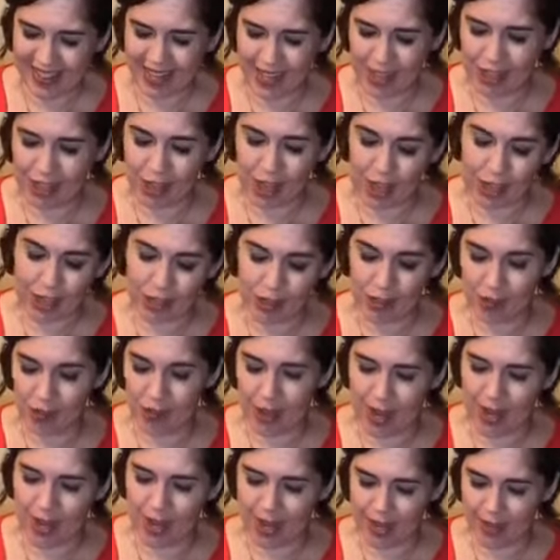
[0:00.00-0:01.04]
It's on
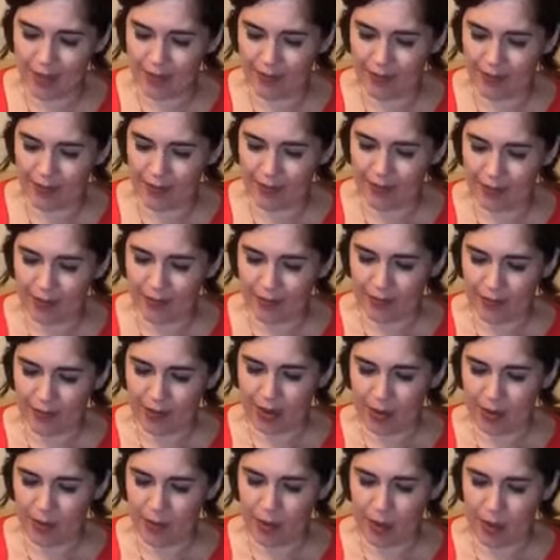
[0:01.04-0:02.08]
strike.
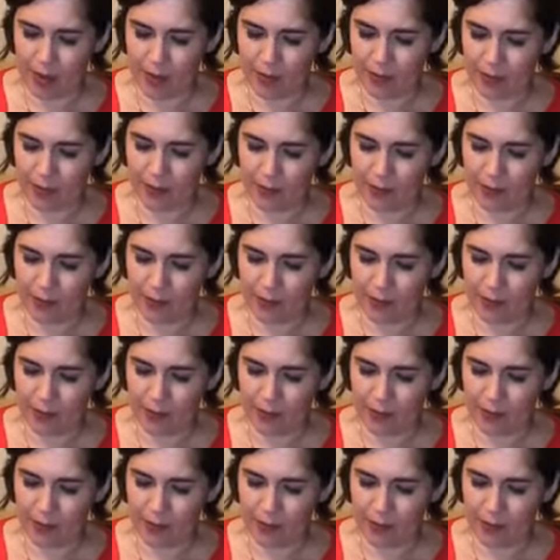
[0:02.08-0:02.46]
Okay.